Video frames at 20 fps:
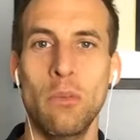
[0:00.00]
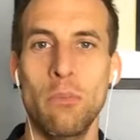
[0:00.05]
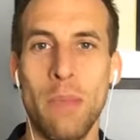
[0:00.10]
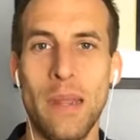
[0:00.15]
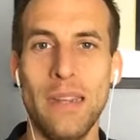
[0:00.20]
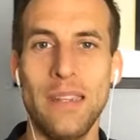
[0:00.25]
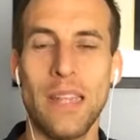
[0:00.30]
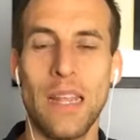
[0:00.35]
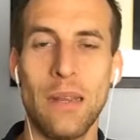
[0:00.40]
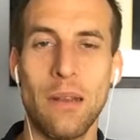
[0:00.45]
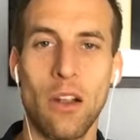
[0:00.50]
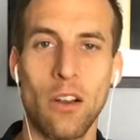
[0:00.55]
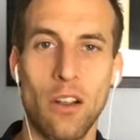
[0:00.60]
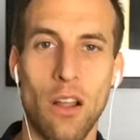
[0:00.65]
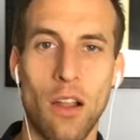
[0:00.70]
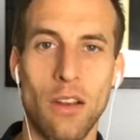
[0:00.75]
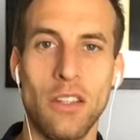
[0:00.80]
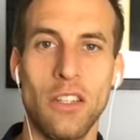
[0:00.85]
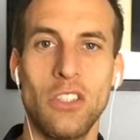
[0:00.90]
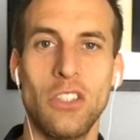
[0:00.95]
maintain our
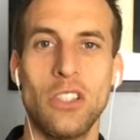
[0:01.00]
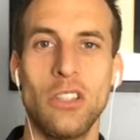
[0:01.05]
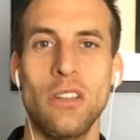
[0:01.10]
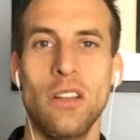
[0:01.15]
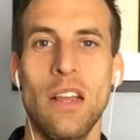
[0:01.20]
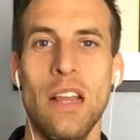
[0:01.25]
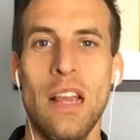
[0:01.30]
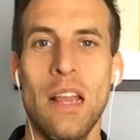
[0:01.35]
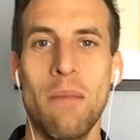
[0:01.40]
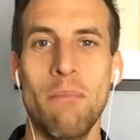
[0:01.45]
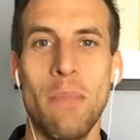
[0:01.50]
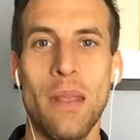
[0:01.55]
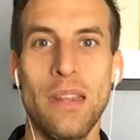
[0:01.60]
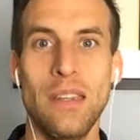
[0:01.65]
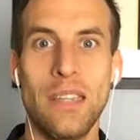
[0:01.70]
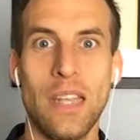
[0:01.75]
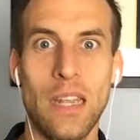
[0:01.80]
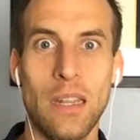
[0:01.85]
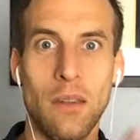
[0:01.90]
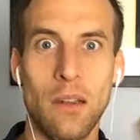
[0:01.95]
cognition,
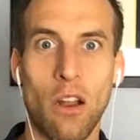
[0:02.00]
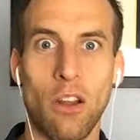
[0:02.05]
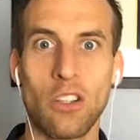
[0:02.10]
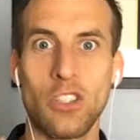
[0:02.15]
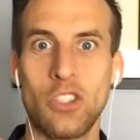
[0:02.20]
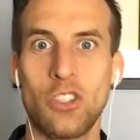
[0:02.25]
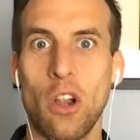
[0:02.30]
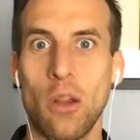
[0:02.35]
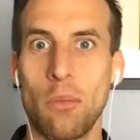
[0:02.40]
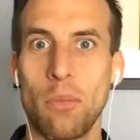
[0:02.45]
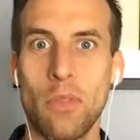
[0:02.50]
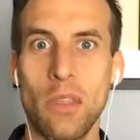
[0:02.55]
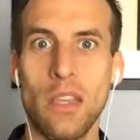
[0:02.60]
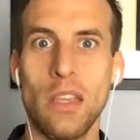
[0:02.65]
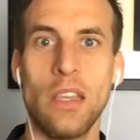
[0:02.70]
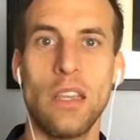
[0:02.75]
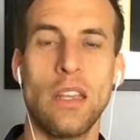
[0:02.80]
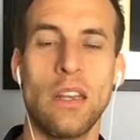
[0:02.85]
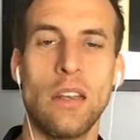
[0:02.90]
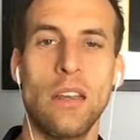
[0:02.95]
maintain our sharp
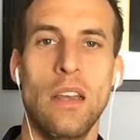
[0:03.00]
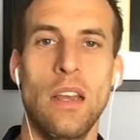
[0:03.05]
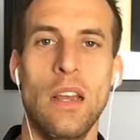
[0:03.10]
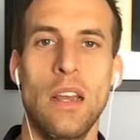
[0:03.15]
thinking,